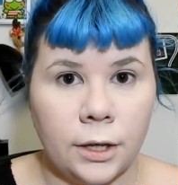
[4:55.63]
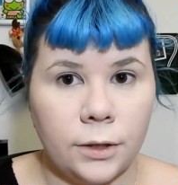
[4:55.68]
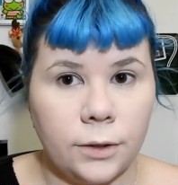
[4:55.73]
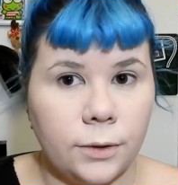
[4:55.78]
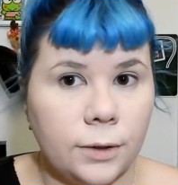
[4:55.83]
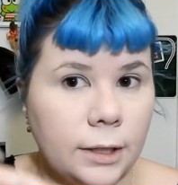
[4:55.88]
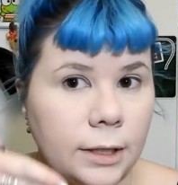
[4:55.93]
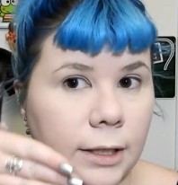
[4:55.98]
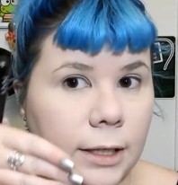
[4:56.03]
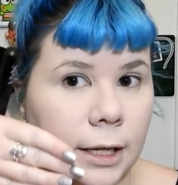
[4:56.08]

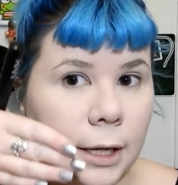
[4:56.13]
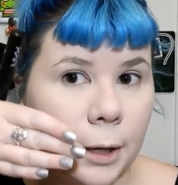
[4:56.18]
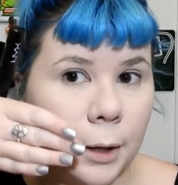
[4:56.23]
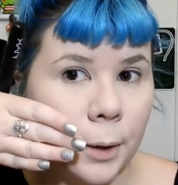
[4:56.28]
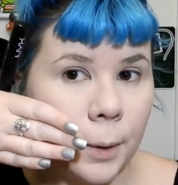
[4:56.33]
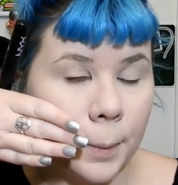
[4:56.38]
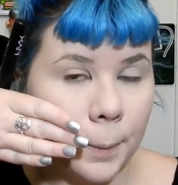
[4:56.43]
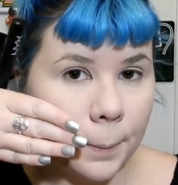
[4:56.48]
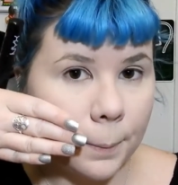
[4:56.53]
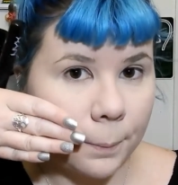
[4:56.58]
you can like
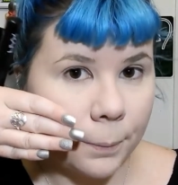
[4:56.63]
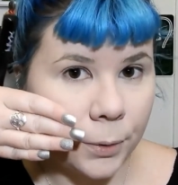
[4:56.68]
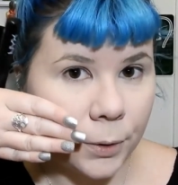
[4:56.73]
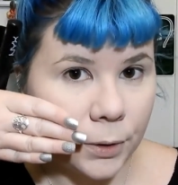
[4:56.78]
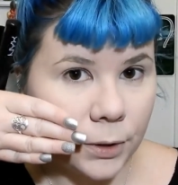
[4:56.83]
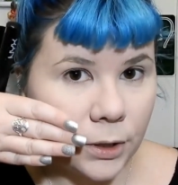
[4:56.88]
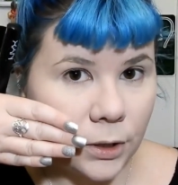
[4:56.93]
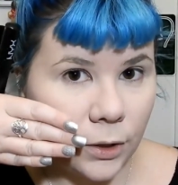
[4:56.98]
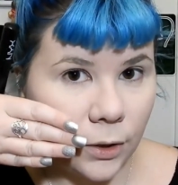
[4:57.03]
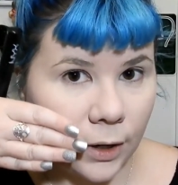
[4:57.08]

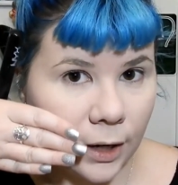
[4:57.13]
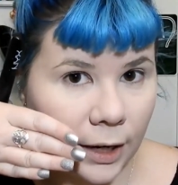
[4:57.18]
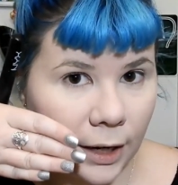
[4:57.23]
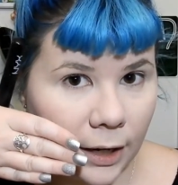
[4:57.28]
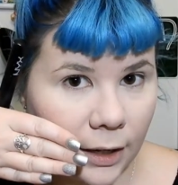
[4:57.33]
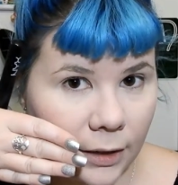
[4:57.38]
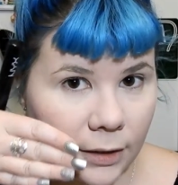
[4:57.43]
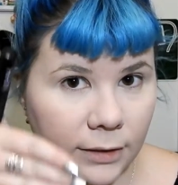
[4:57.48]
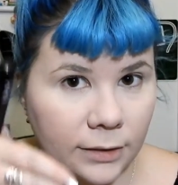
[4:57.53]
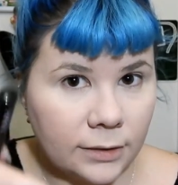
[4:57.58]
put your
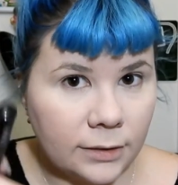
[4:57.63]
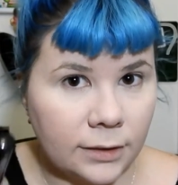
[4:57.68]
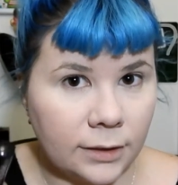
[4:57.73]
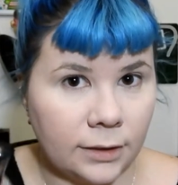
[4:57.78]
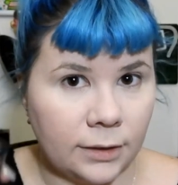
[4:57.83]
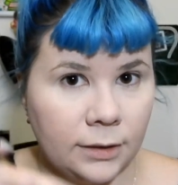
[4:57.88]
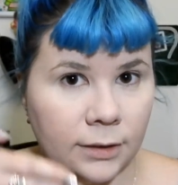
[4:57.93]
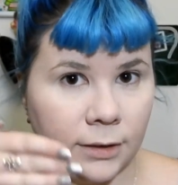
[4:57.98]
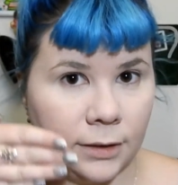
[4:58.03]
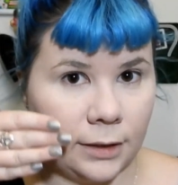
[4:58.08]
hand
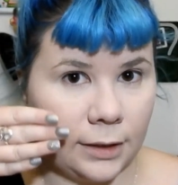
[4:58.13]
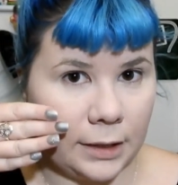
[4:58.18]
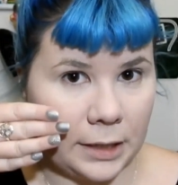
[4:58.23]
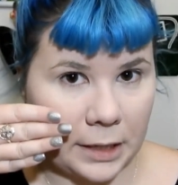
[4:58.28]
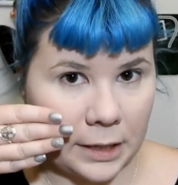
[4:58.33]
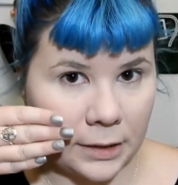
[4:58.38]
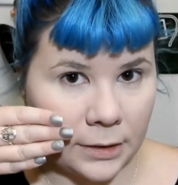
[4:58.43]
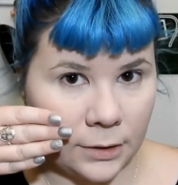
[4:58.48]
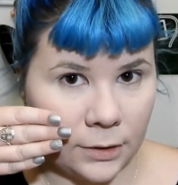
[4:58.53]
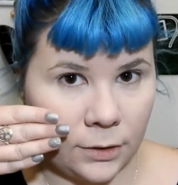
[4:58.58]

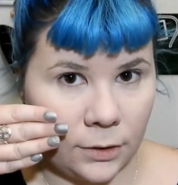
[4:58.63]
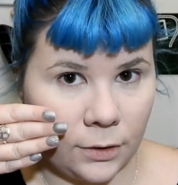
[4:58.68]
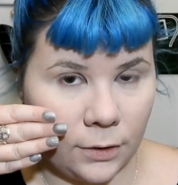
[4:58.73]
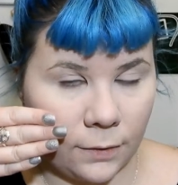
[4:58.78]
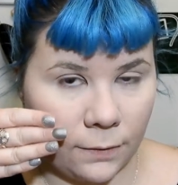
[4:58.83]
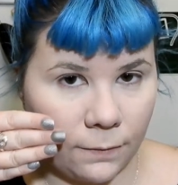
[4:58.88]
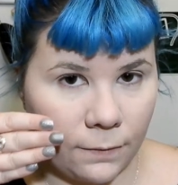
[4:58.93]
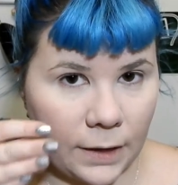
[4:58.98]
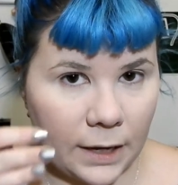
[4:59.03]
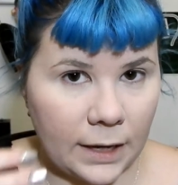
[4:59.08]
next to
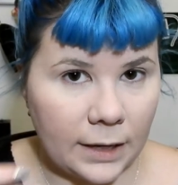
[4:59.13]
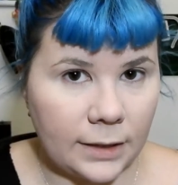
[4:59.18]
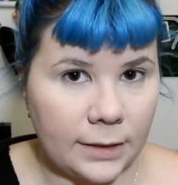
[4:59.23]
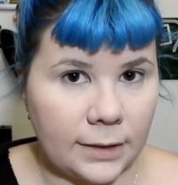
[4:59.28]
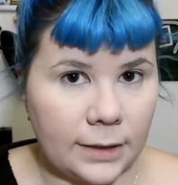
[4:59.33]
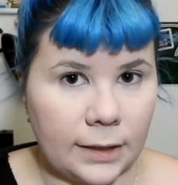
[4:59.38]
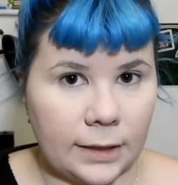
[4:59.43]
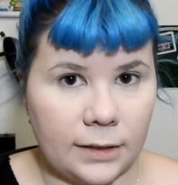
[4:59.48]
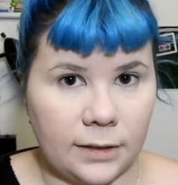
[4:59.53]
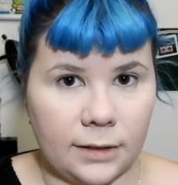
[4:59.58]
your
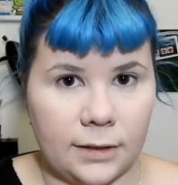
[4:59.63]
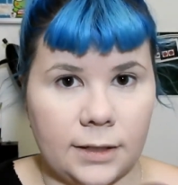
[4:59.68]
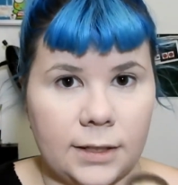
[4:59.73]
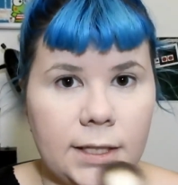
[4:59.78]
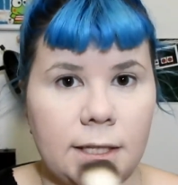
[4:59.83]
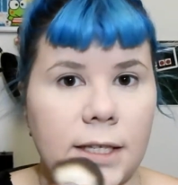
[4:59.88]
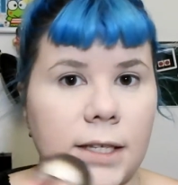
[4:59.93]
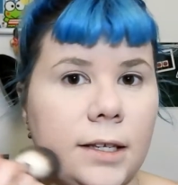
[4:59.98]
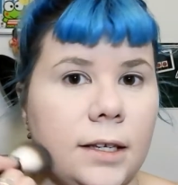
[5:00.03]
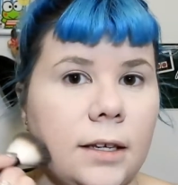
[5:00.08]
face and
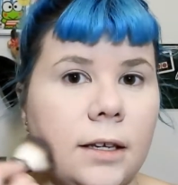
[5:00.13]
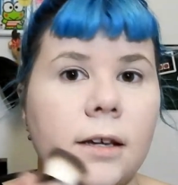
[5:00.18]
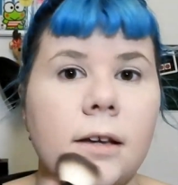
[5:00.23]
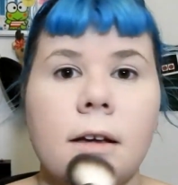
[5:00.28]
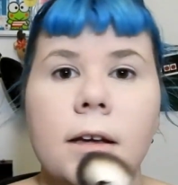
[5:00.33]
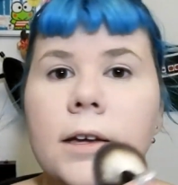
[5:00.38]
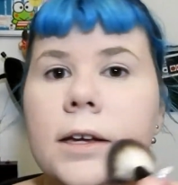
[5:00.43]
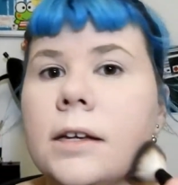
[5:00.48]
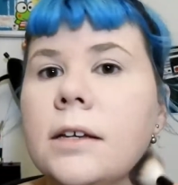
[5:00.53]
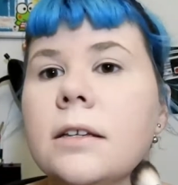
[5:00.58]
see
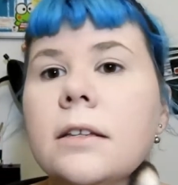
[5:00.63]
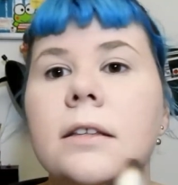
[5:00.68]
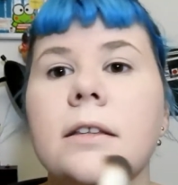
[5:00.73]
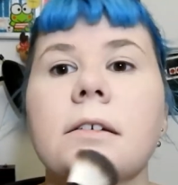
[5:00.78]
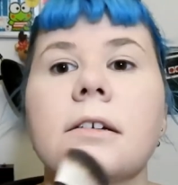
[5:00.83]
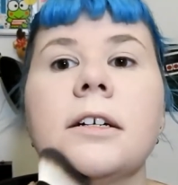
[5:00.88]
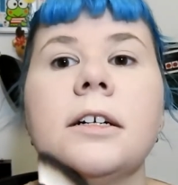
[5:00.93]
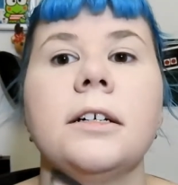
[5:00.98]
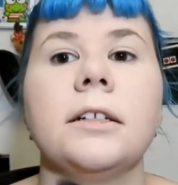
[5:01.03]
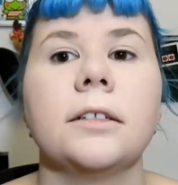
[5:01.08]

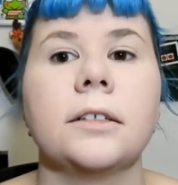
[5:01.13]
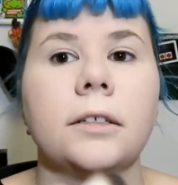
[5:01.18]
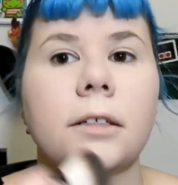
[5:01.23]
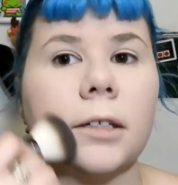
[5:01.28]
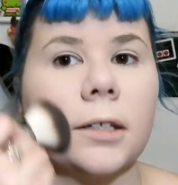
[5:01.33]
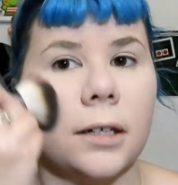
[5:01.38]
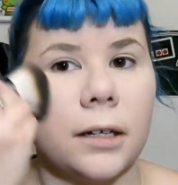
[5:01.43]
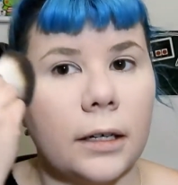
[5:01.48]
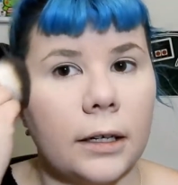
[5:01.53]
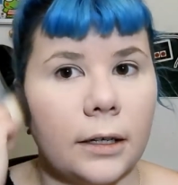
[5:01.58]
the
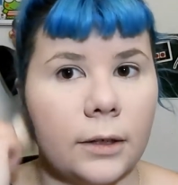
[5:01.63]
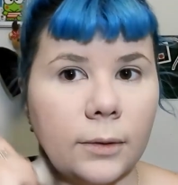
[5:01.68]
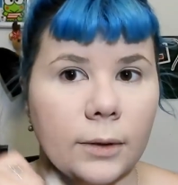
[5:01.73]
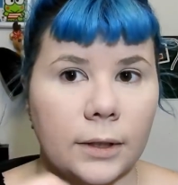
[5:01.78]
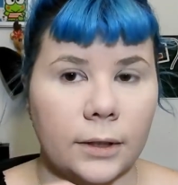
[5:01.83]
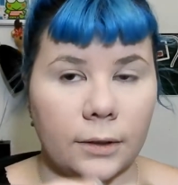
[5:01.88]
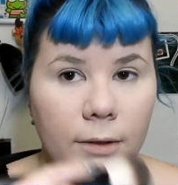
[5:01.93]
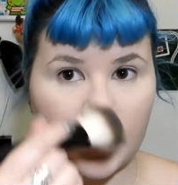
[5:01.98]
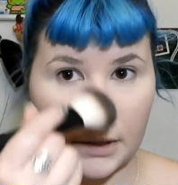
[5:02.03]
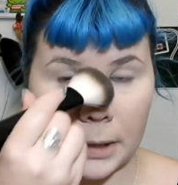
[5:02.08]
color and
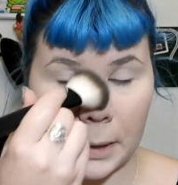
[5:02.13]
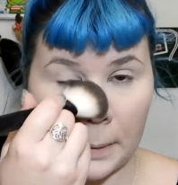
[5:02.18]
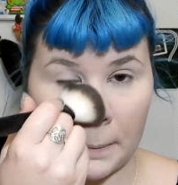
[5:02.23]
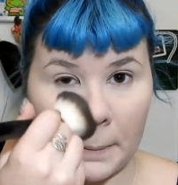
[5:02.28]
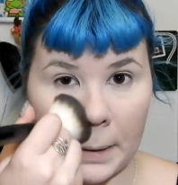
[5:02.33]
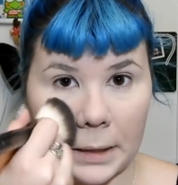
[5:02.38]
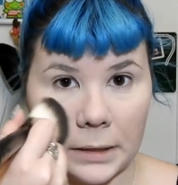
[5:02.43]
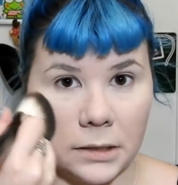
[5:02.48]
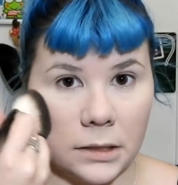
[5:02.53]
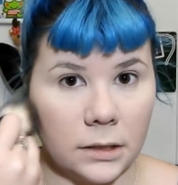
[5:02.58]
whether or not
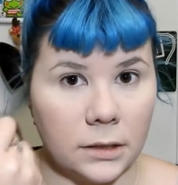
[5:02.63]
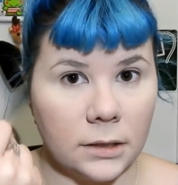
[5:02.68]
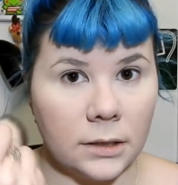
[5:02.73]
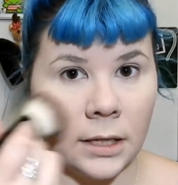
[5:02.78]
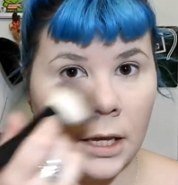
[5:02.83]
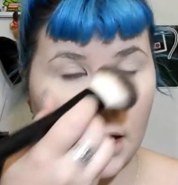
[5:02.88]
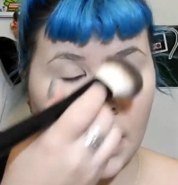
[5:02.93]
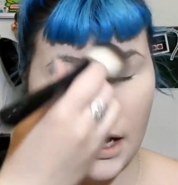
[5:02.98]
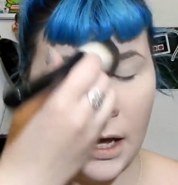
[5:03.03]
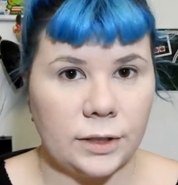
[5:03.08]
it matches.